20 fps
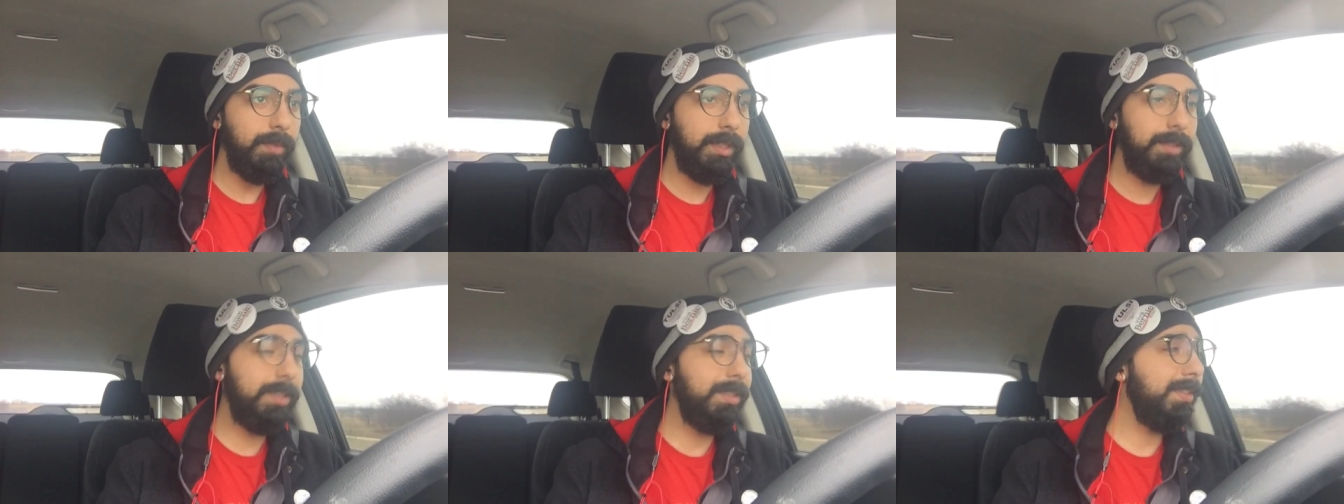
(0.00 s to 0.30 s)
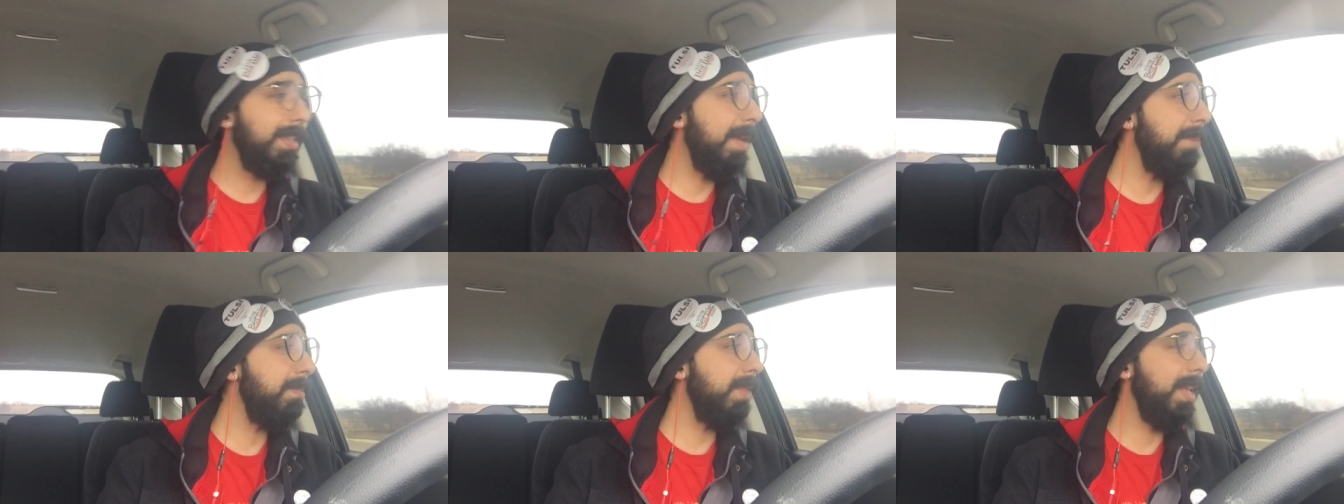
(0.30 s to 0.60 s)
It's the
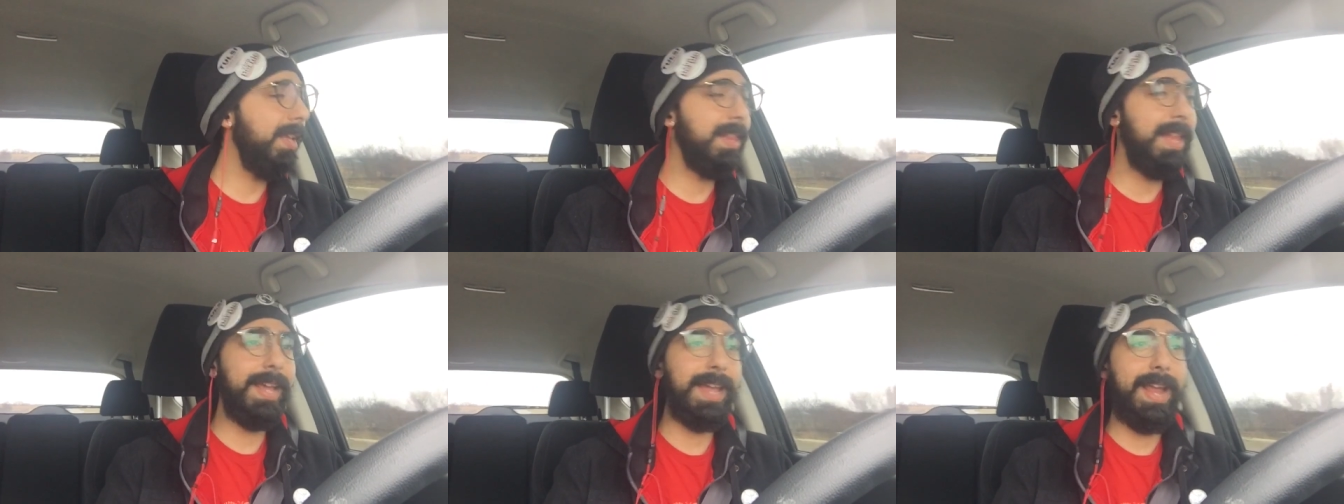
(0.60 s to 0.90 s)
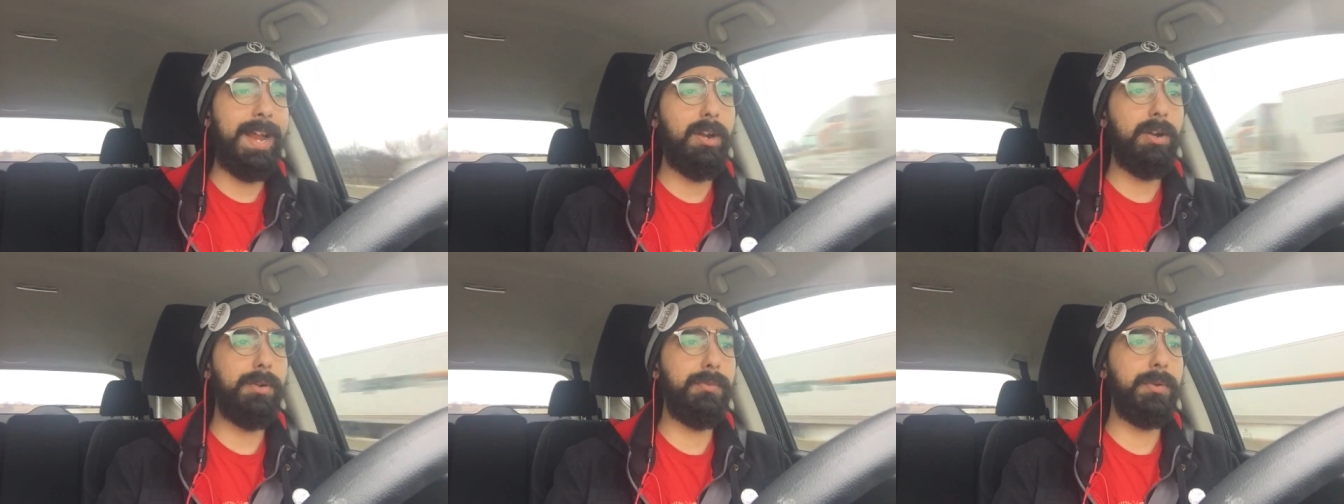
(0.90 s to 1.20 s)
same thing, like
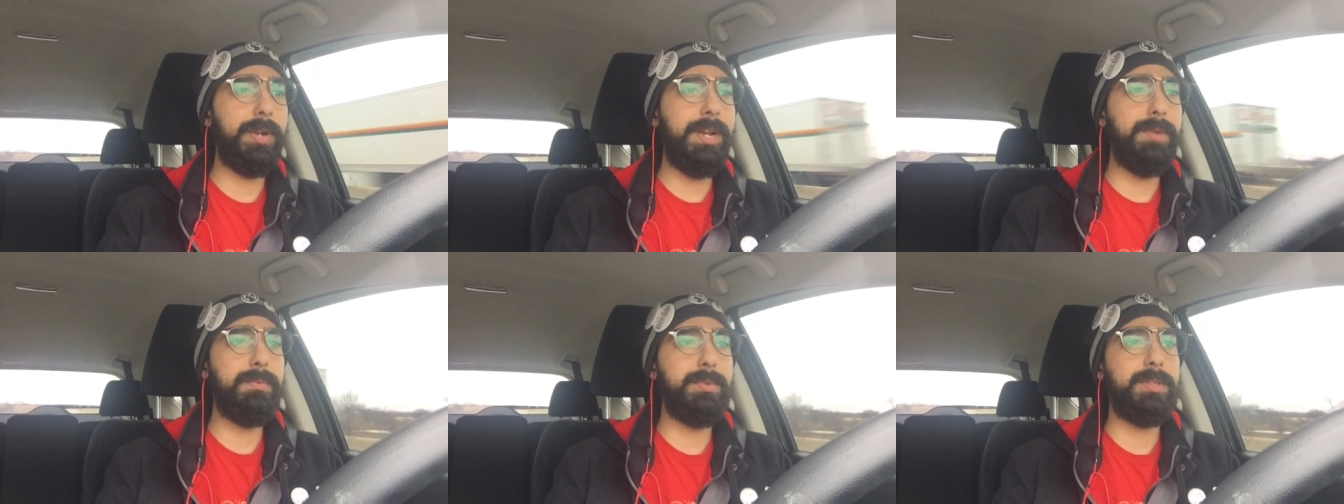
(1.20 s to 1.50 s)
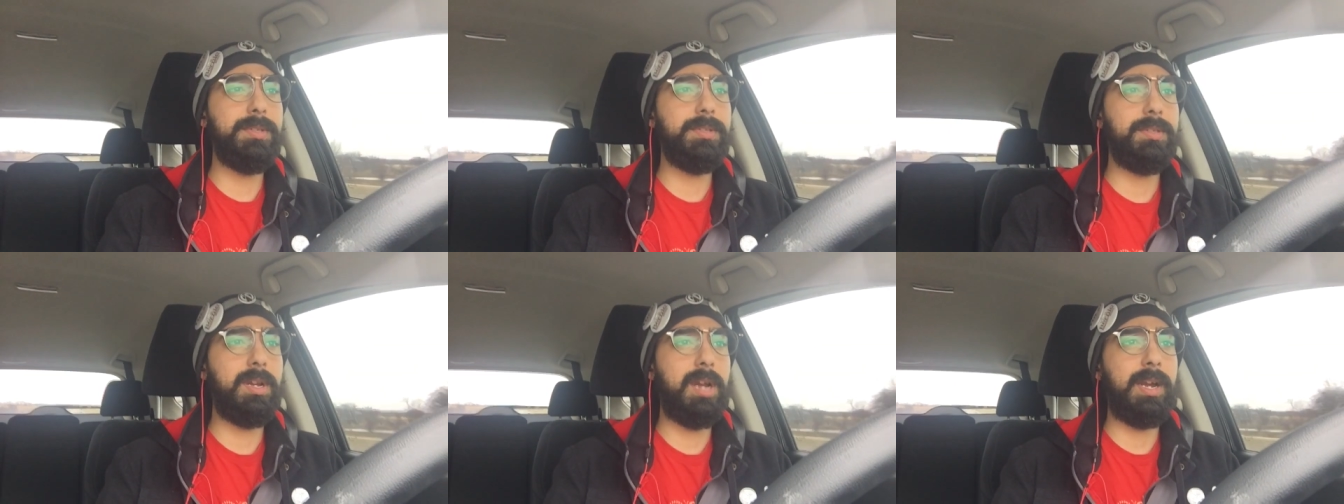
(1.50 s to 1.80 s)
Harry Reid
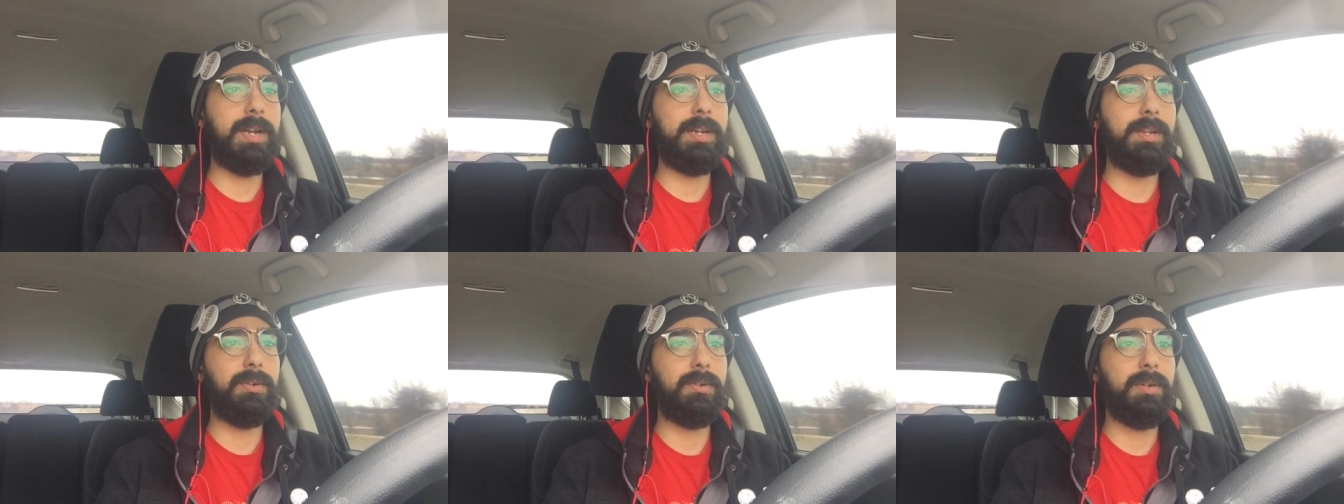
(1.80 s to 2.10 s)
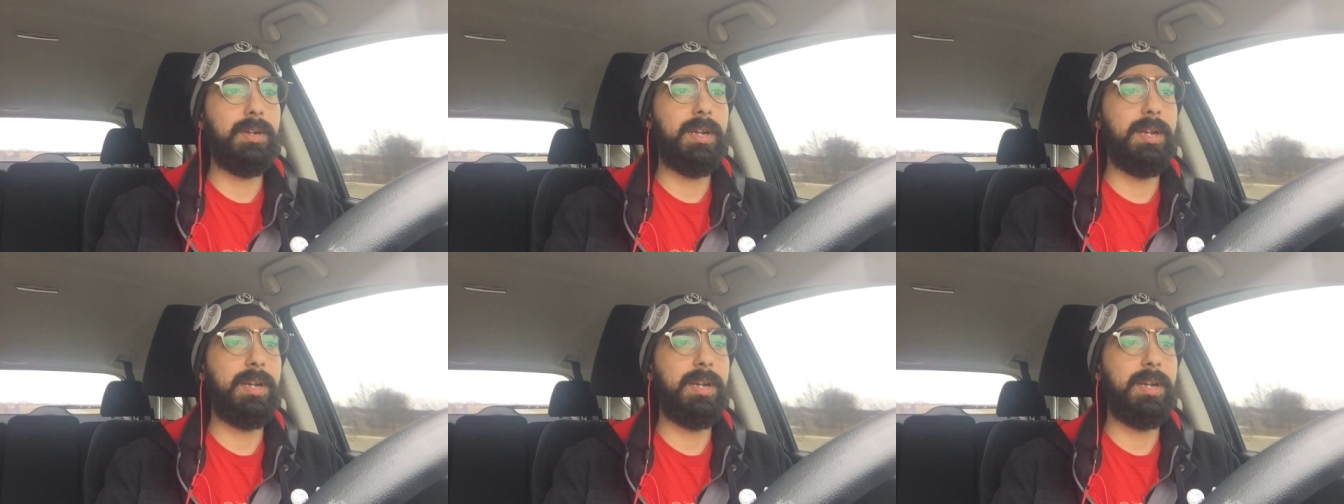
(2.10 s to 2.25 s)
was talking to